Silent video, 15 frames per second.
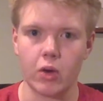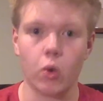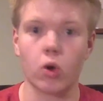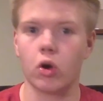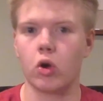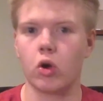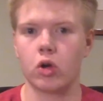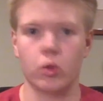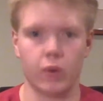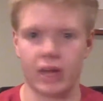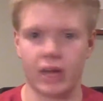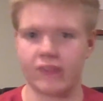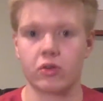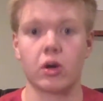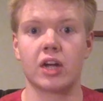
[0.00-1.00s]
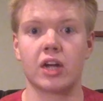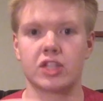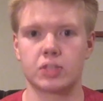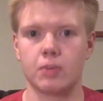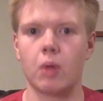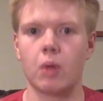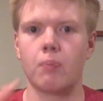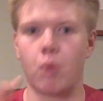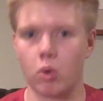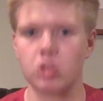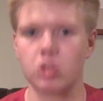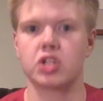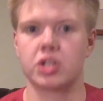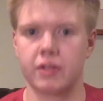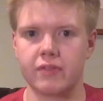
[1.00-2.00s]
or going after a small
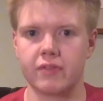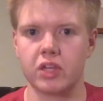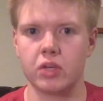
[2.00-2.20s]
portion of the